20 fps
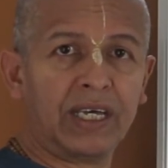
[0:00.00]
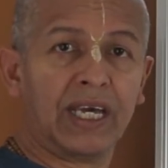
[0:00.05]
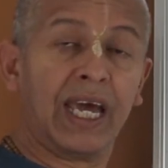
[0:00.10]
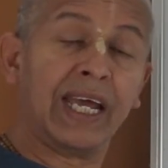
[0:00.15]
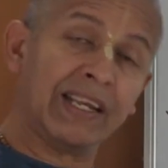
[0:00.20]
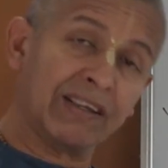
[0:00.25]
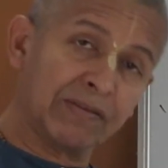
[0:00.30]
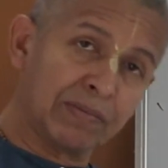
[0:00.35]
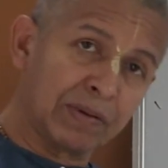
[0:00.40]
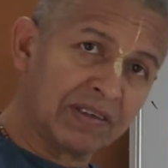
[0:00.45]

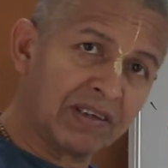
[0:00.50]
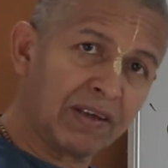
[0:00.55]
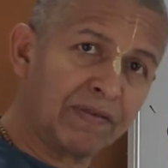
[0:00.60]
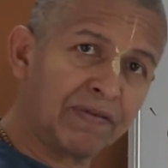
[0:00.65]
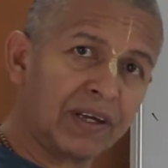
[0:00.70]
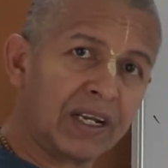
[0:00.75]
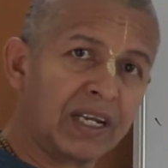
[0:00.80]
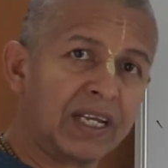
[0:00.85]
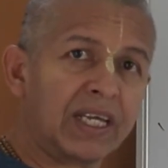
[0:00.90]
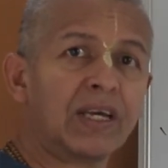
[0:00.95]
and
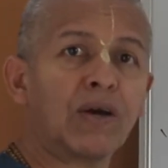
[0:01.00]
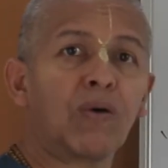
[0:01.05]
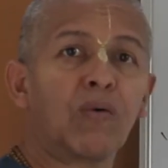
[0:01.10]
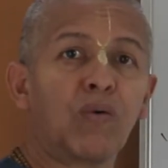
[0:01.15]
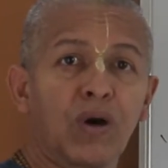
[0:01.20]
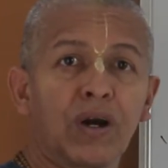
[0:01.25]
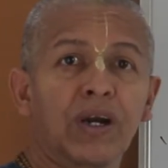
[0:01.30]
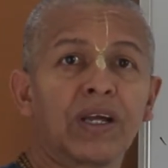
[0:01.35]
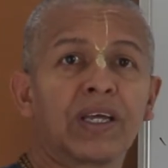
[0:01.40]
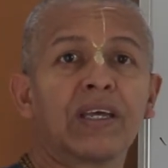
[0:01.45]
specifically
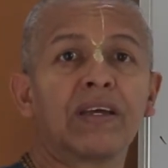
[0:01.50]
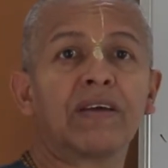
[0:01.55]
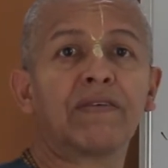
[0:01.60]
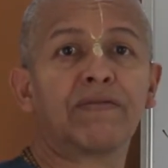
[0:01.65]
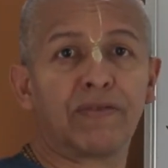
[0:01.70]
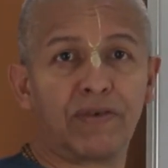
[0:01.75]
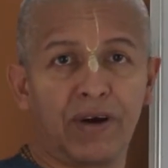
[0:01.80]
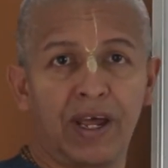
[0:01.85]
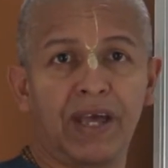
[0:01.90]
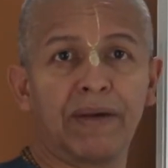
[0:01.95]
working
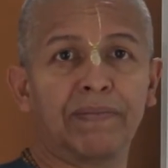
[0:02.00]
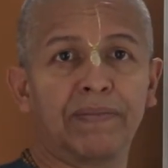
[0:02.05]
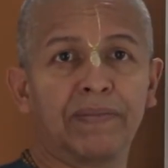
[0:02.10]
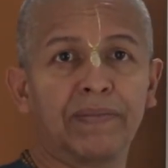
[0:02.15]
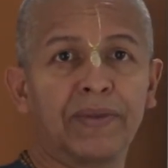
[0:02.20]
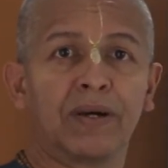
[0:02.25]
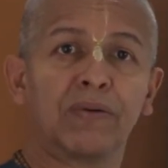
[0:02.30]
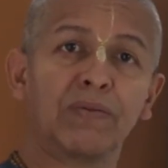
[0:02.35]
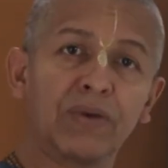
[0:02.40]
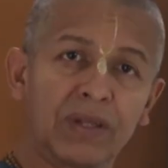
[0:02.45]
for him
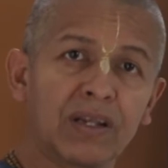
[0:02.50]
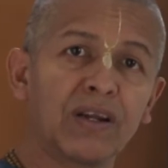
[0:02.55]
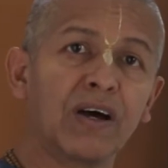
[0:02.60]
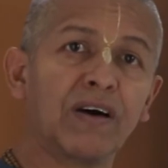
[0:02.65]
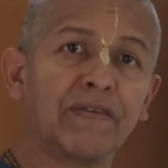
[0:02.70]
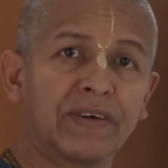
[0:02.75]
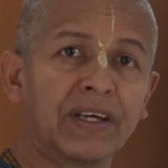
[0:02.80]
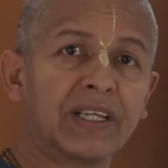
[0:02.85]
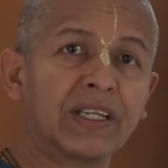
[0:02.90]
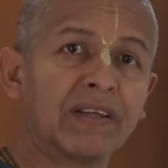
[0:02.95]
with
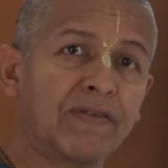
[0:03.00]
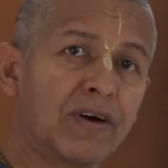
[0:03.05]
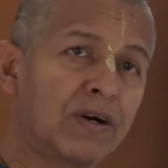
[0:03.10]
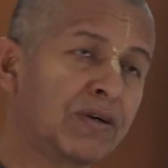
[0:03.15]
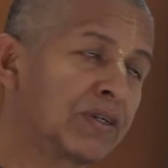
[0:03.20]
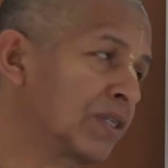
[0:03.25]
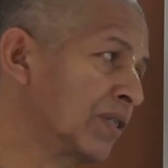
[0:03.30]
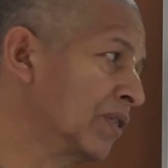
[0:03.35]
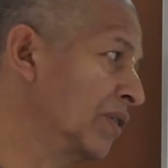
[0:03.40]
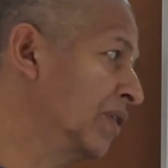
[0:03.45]
love and
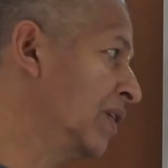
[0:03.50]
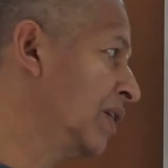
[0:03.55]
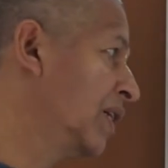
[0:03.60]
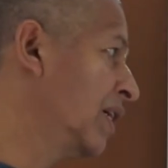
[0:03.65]
devotion.